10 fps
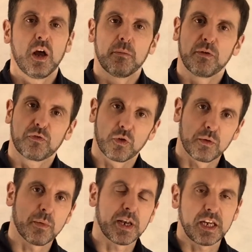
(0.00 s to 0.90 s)
before the
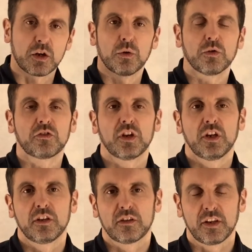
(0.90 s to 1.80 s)
money goes
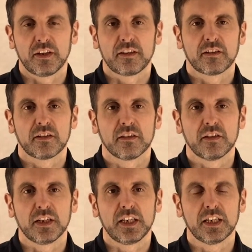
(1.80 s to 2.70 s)
to the
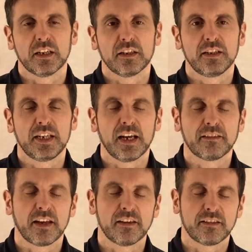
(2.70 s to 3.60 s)

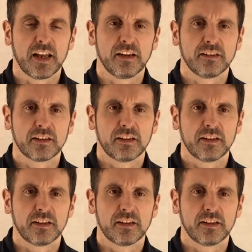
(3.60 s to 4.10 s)
DSS tenant.